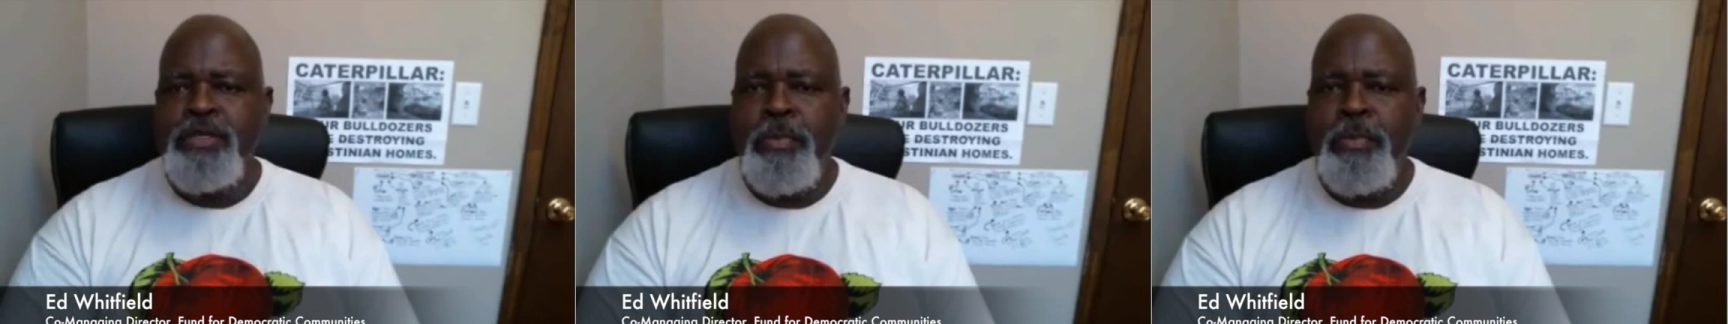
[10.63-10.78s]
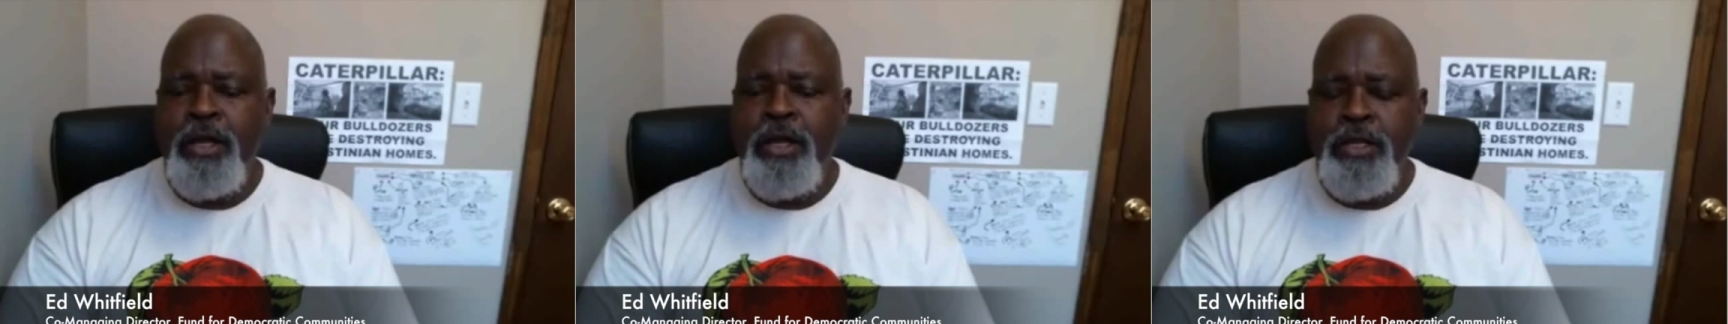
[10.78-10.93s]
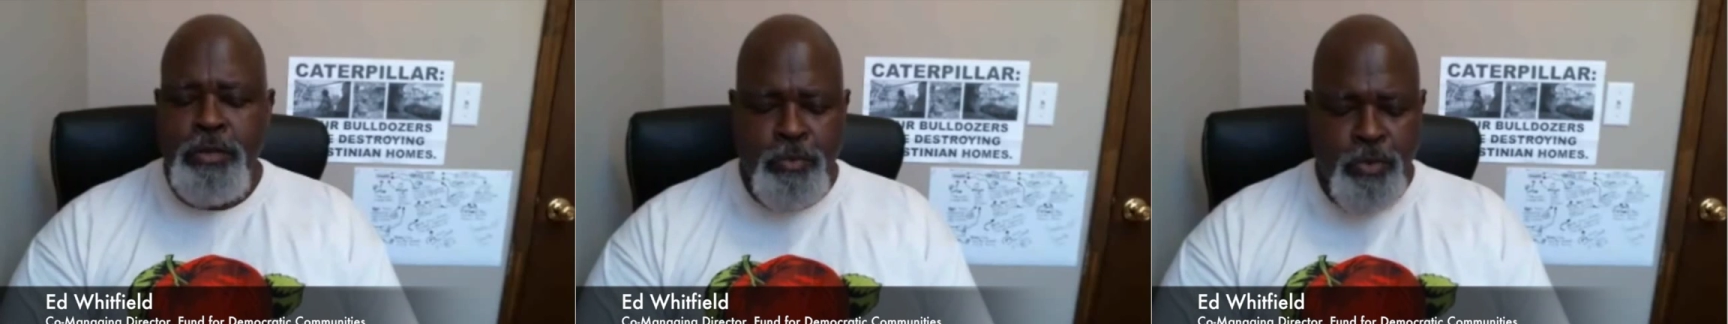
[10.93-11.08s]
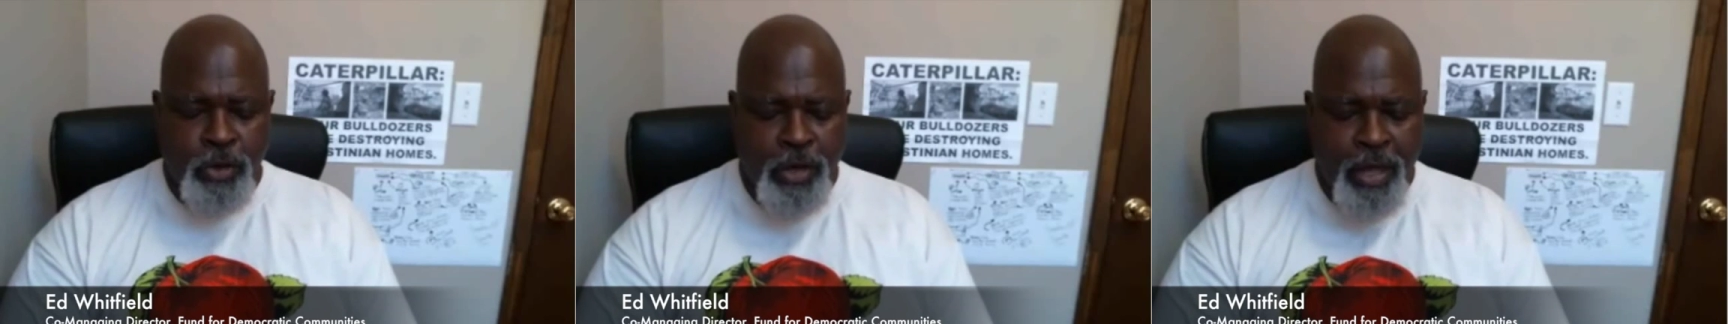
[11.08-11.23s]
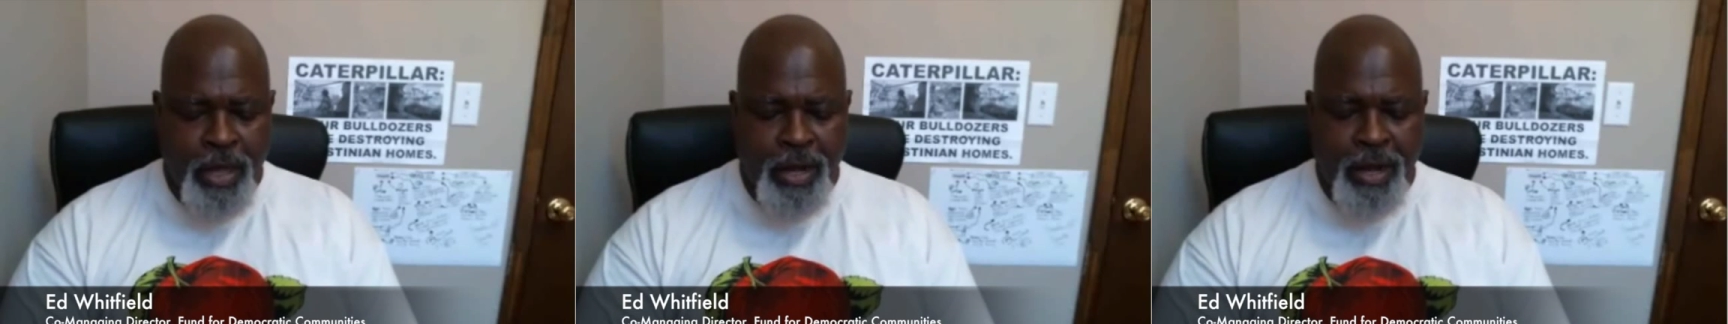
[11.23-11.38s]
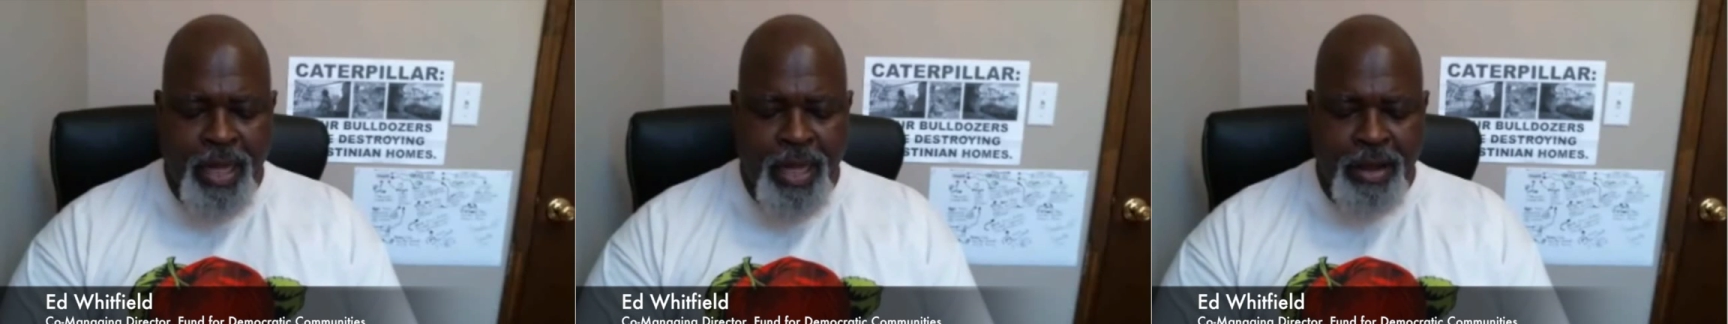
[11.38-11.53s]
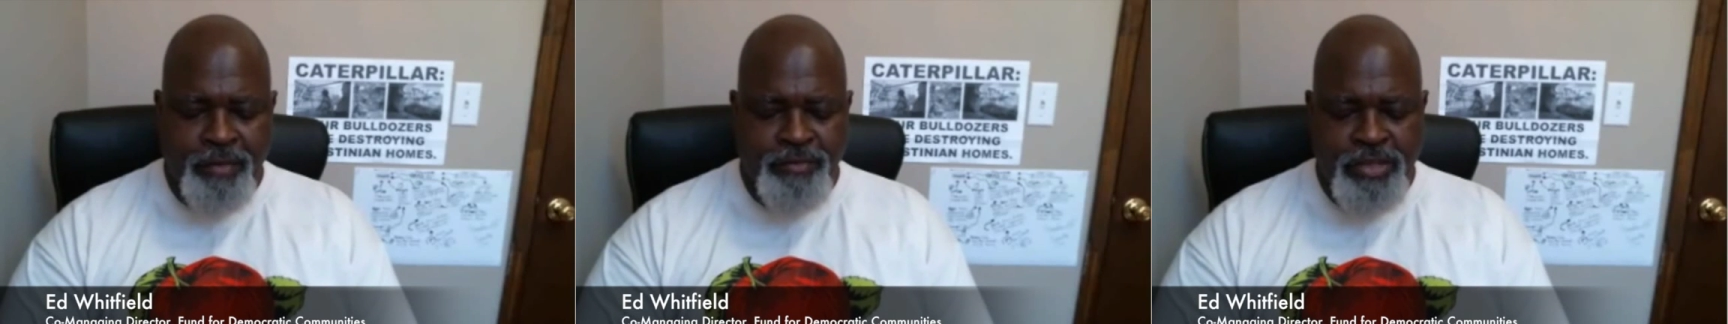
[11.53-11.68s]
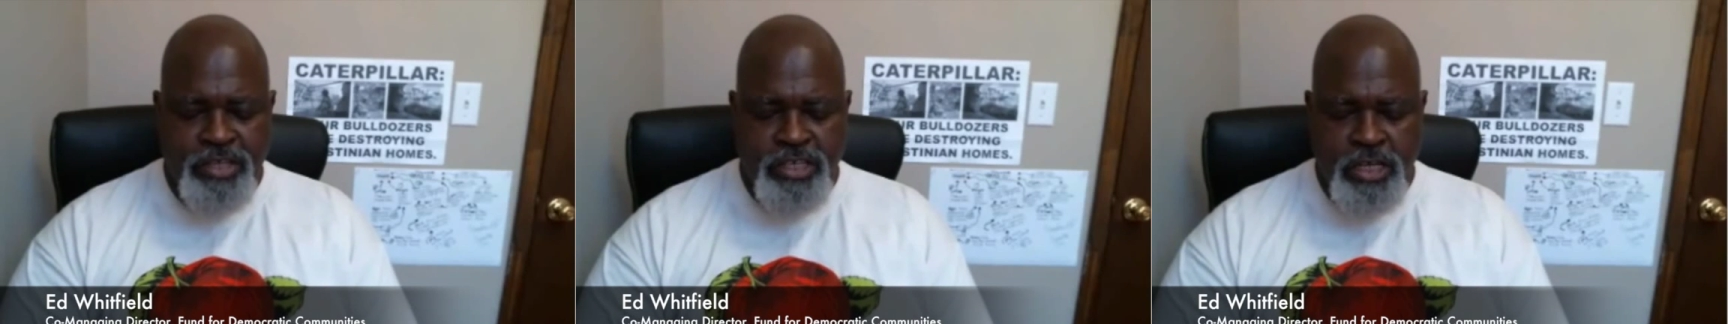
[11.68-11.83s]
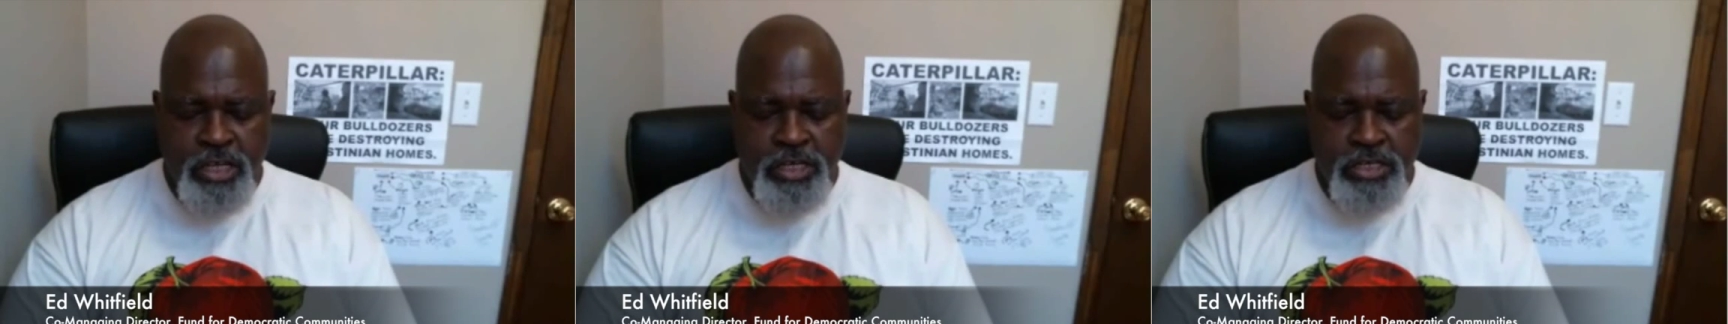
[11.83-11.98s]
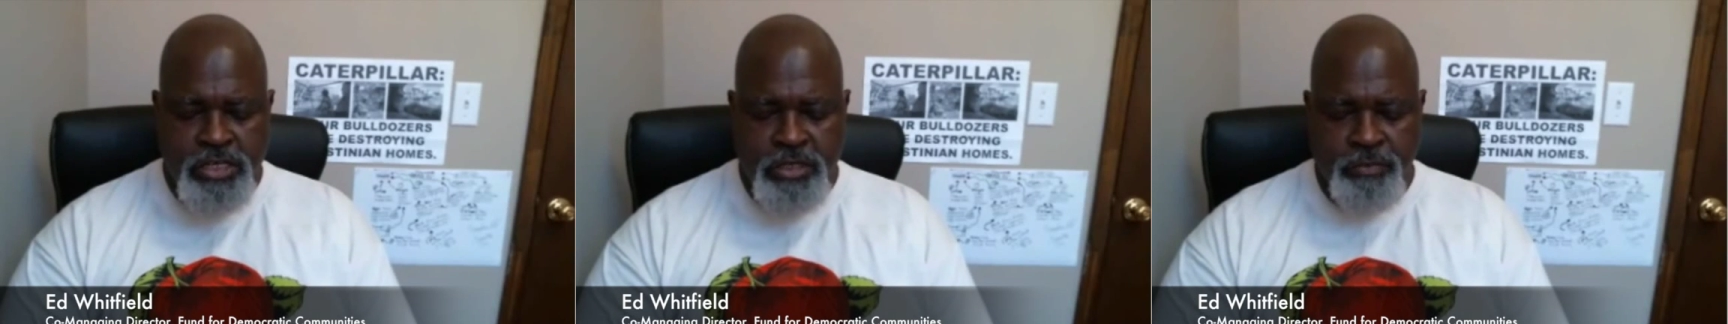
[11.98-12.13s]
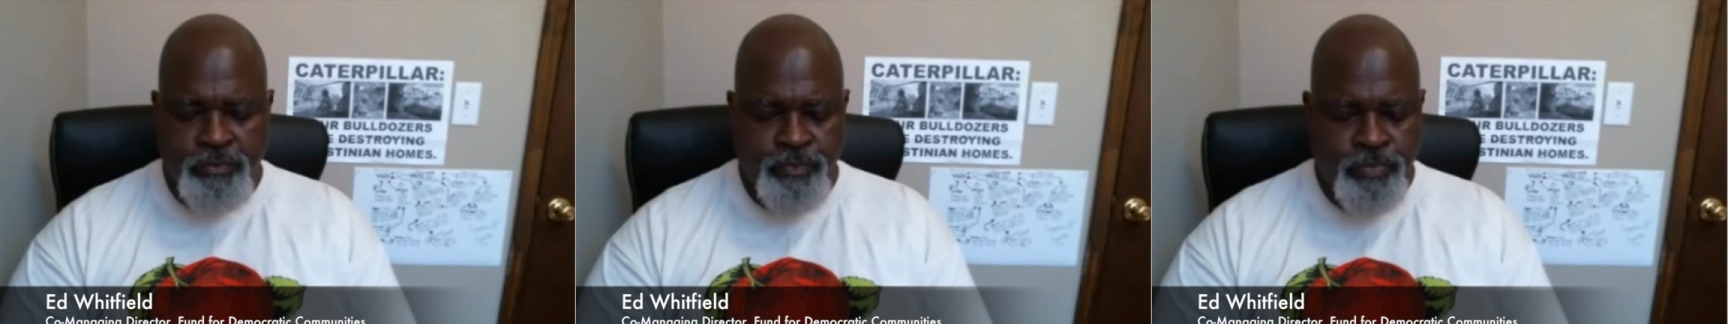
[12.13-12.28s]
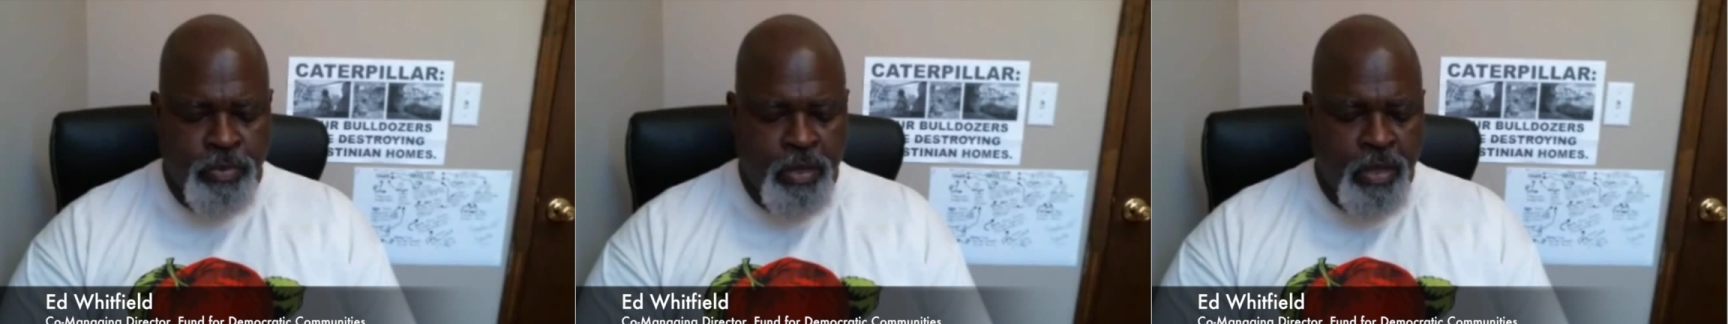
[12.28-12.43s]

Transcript: Baltimore got a lot of attention,